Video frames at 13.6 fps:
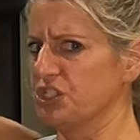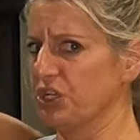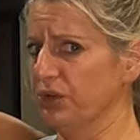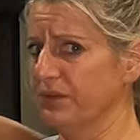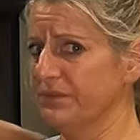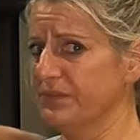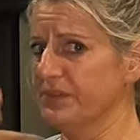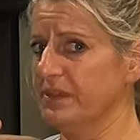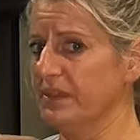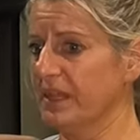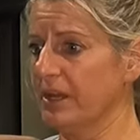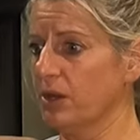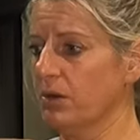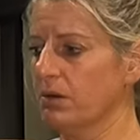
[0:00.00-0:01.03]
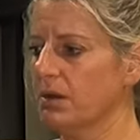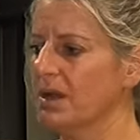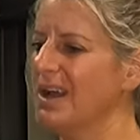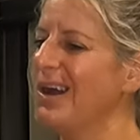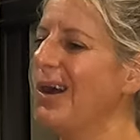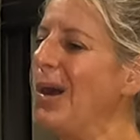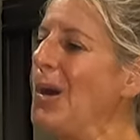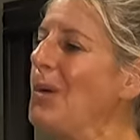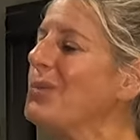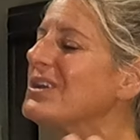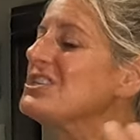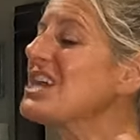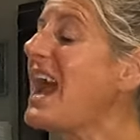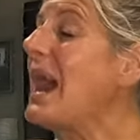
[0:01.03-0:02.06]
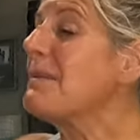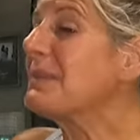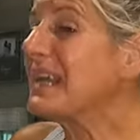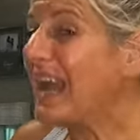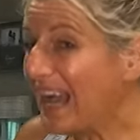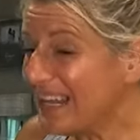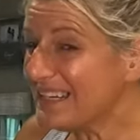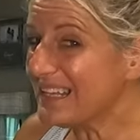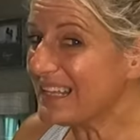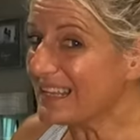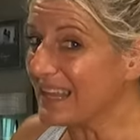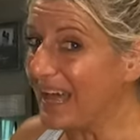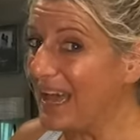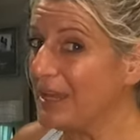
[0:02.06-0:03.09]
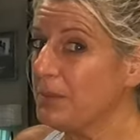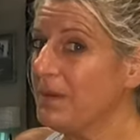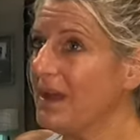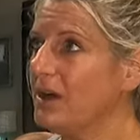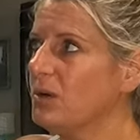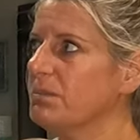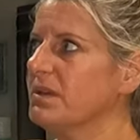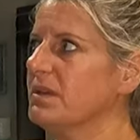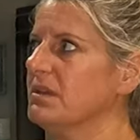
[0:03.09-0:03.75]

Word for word: shelves in there, which I'm kind of glad about